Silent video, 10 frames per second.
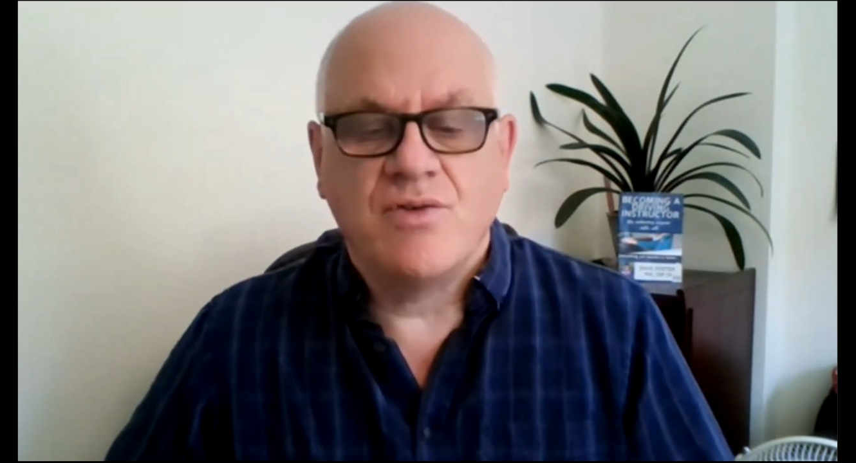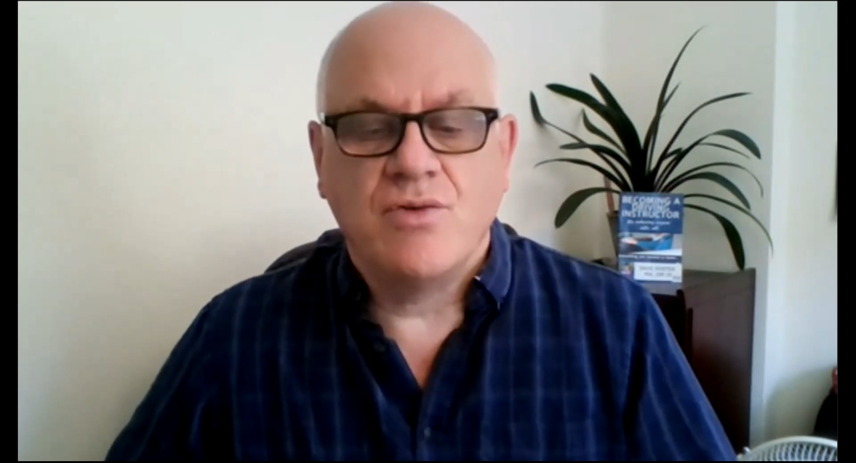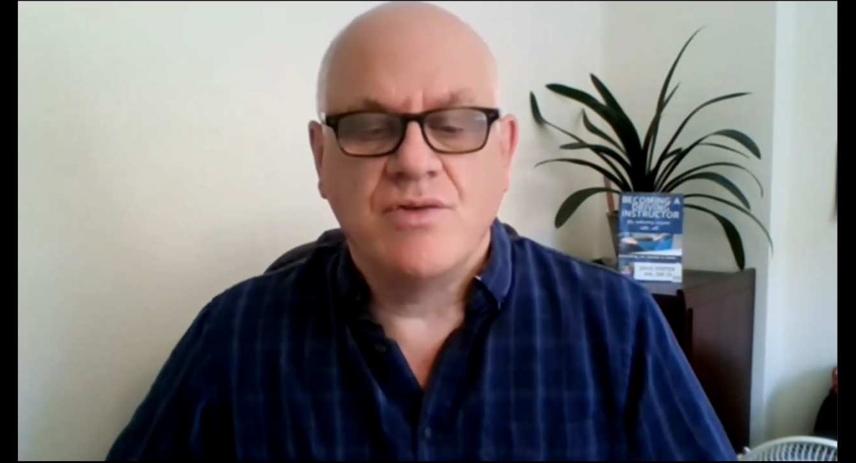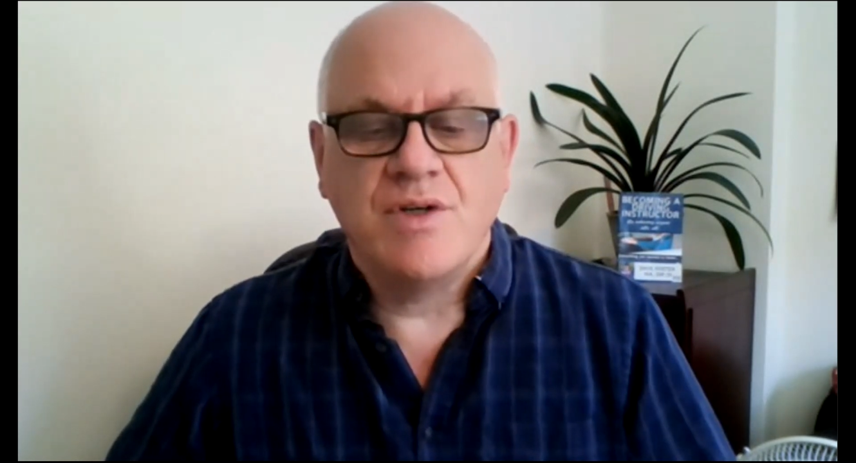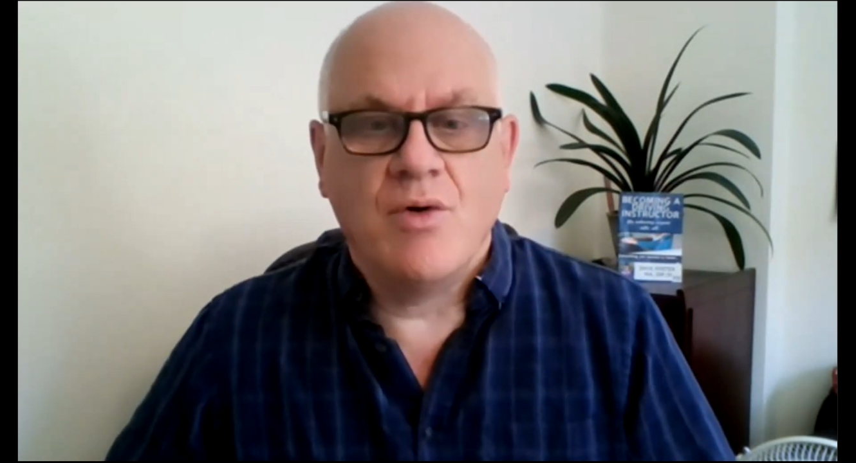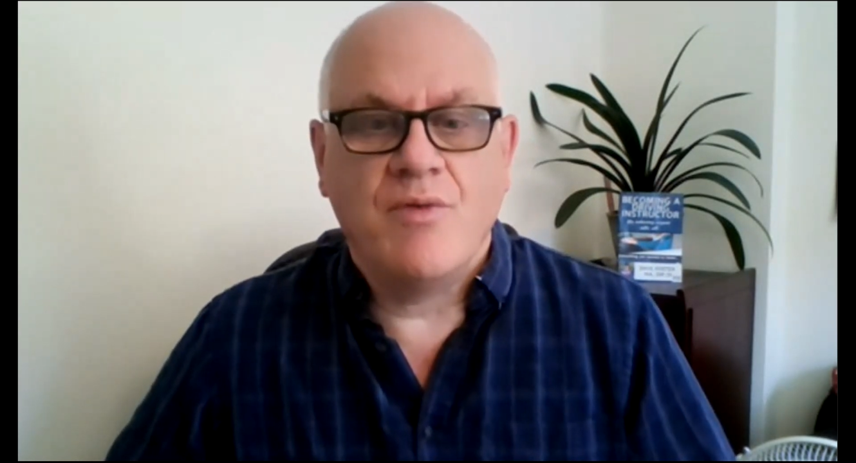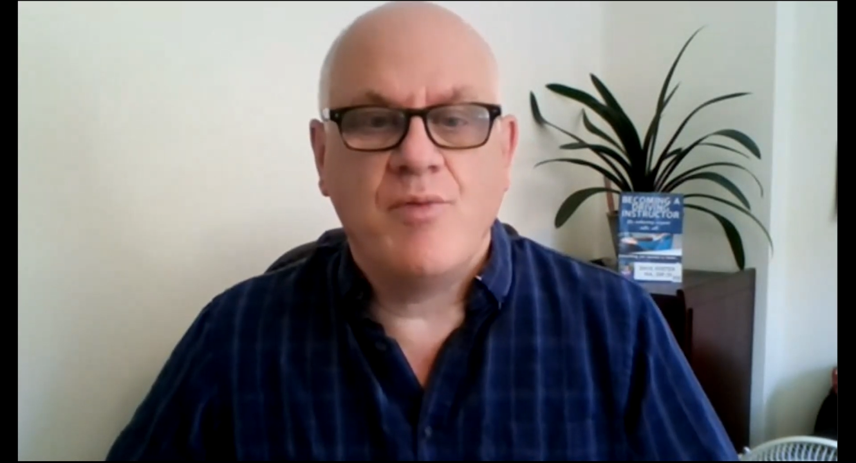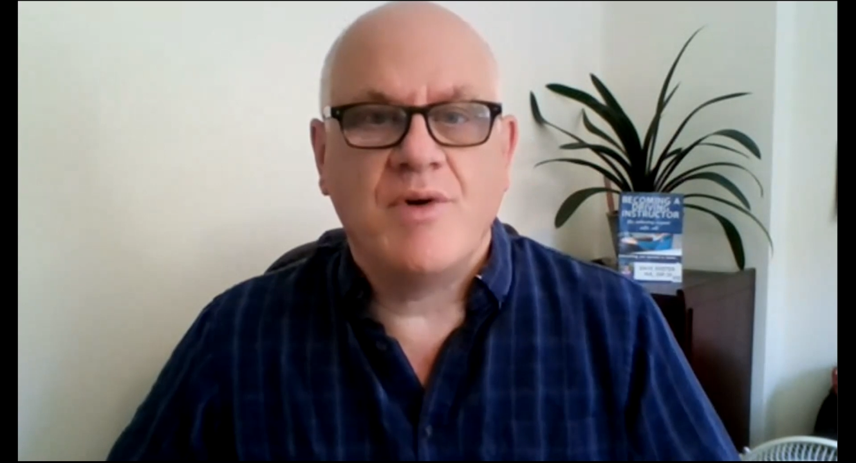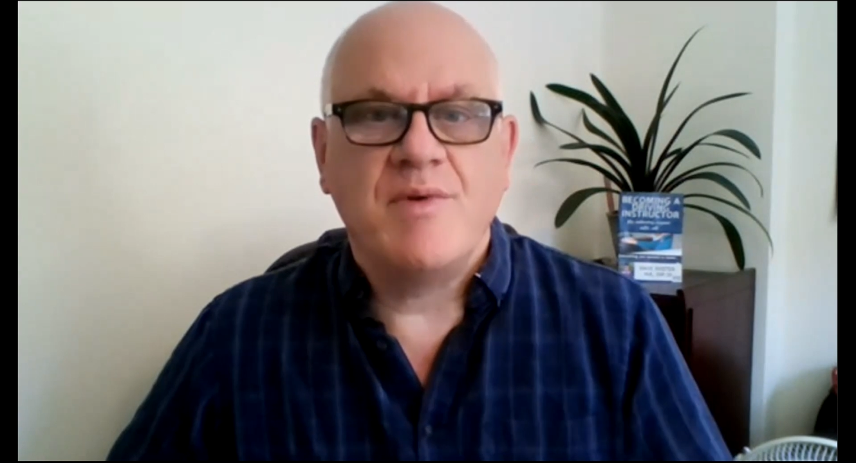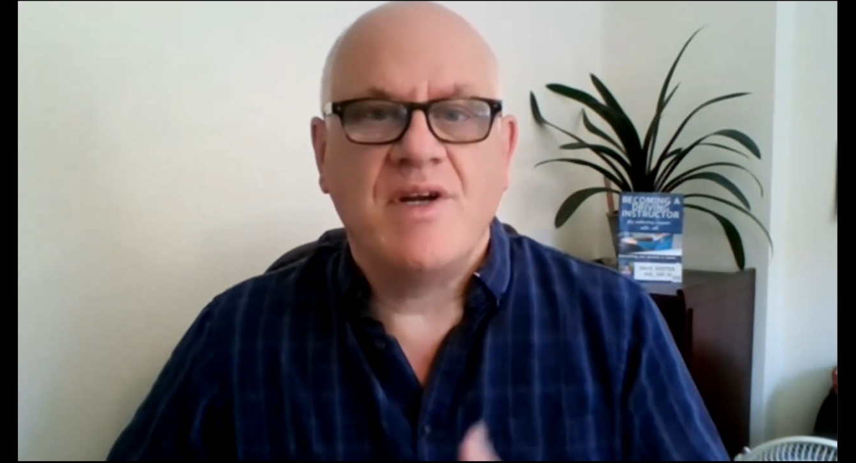Of course,
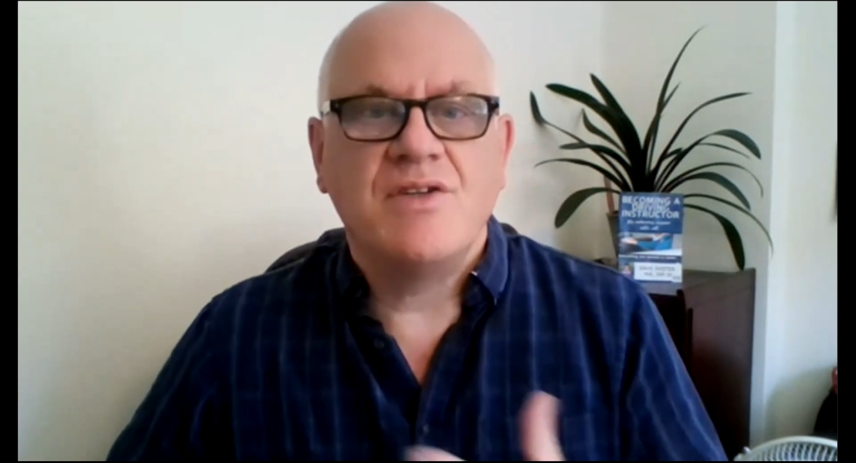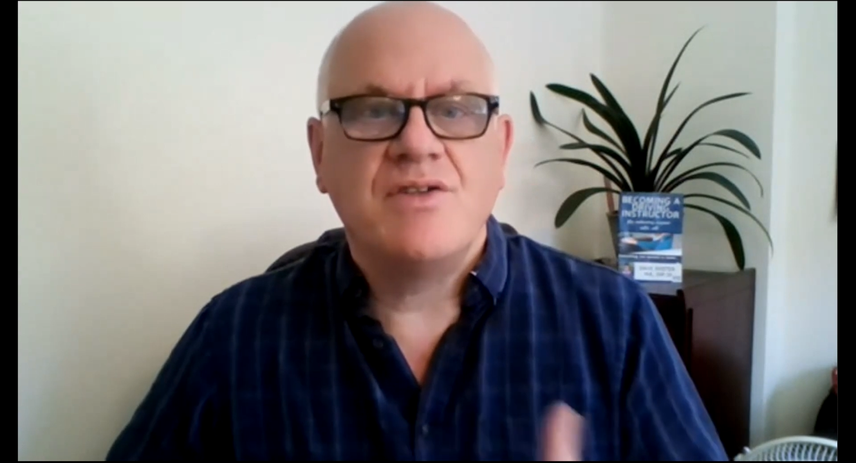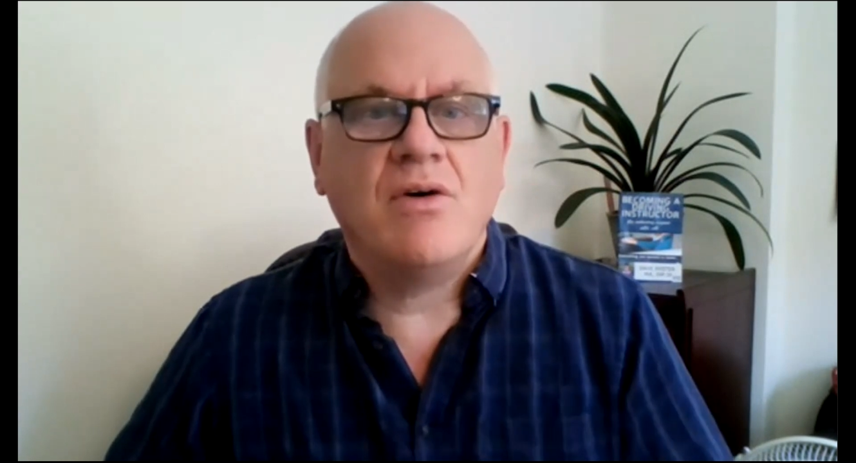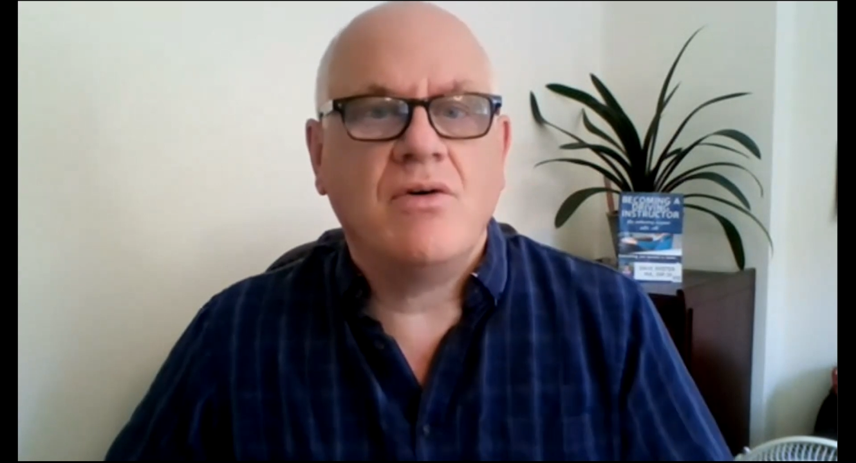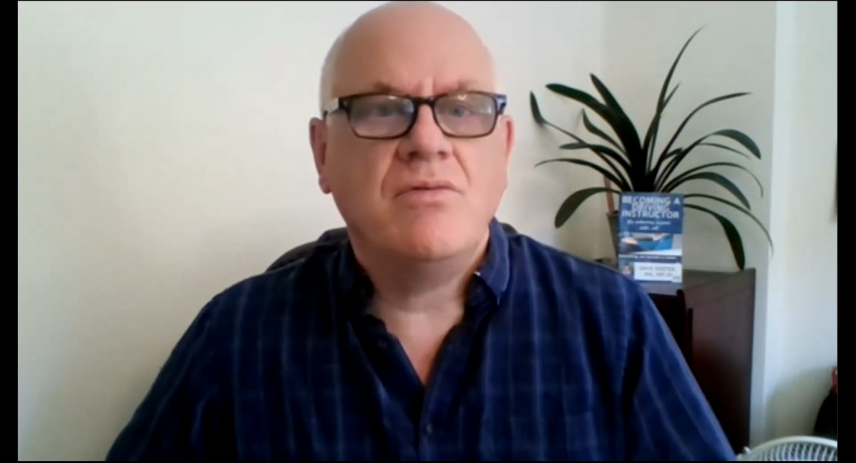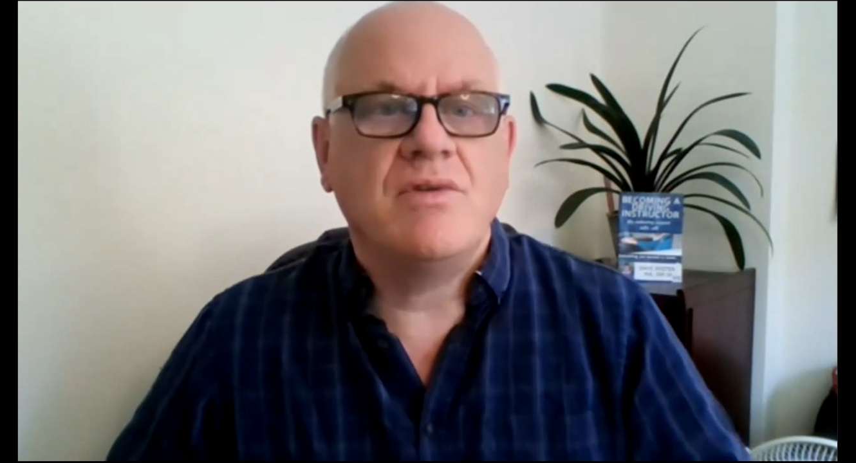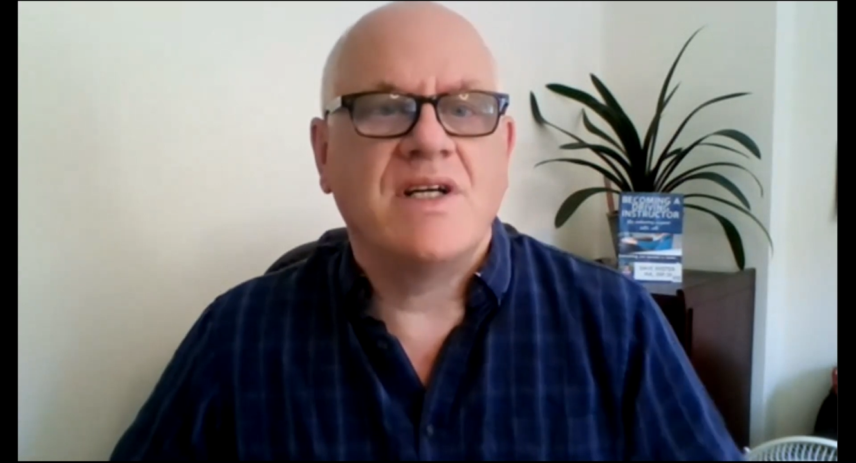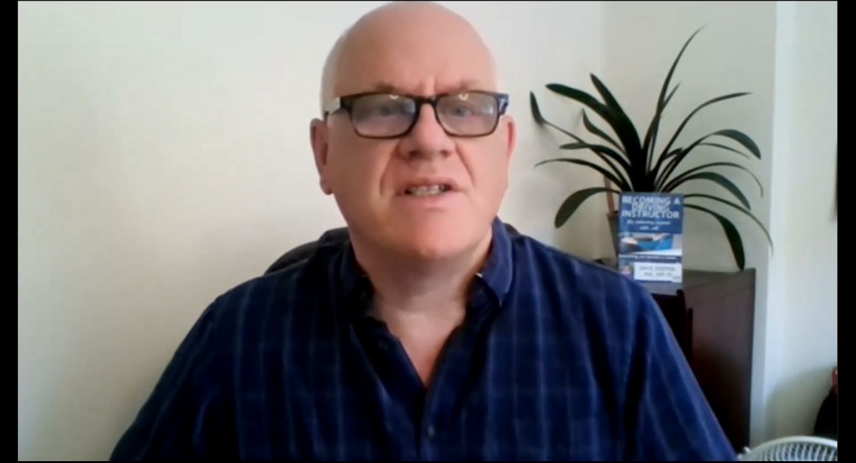we've been told that